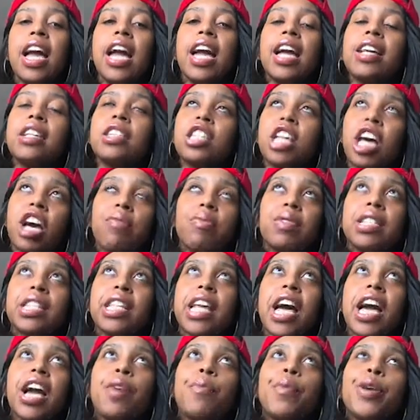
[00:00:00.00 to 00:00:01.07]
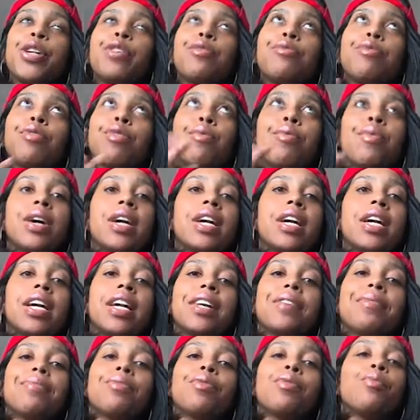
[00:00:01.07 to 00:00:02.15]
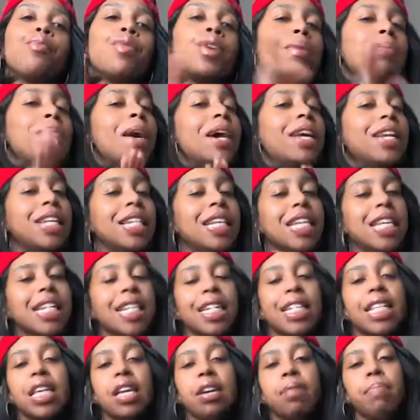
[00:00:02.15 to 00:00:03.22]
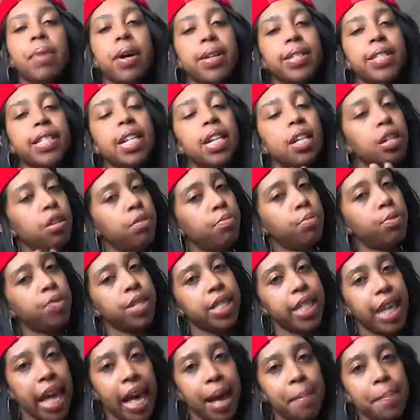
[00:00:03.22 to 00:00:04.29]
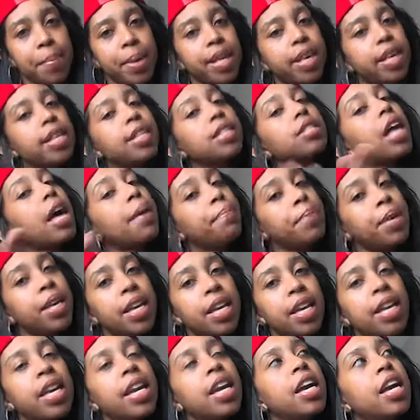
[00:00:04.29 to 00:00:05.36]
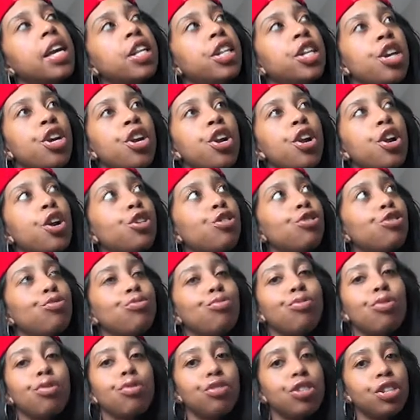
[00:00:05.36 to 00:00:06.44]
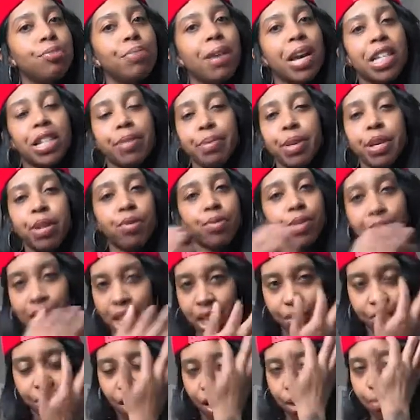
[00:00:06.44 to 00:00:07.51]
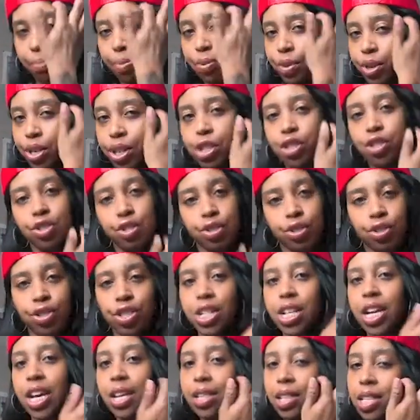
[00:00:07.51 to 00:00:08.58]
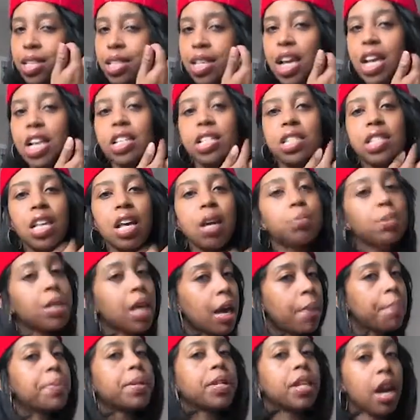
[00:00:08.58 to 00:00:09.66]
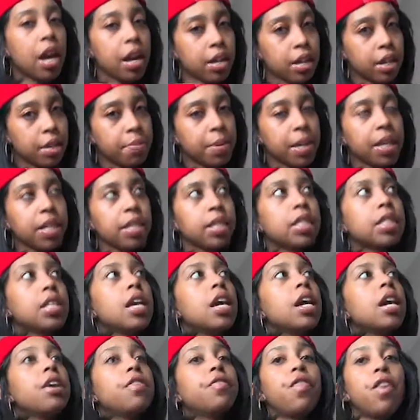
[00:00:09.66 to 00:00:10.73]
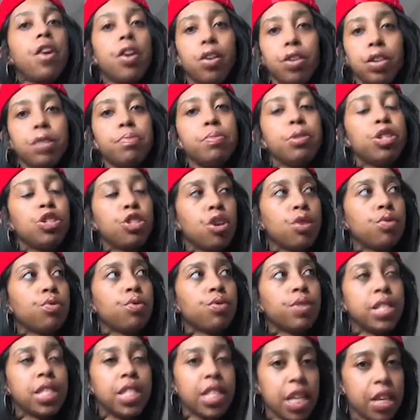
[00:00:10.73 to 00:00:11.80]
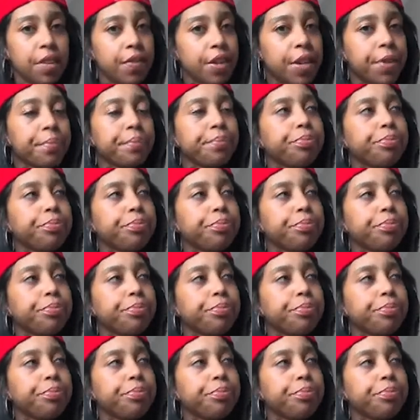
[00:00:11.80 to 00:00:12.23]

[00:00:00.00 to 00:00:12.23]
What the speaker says: And so I was like, well, you know what? We might need to give Boston a little more time because, I mean, the girl do know she about to be on TV. I'm pretty sure she had to sign some type of documents for her to be shown on the TV.